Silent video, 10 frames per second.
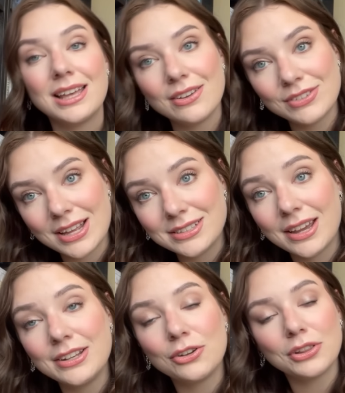have not
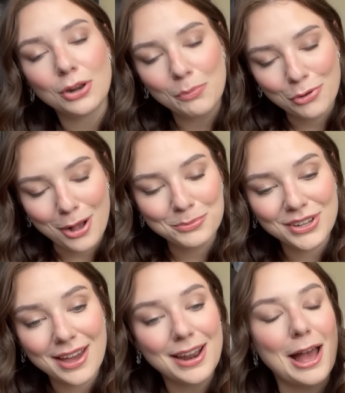done your little prompt
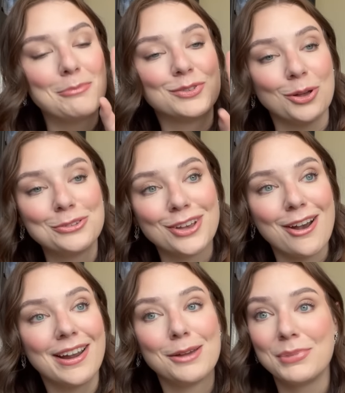yet, I'm so sorry.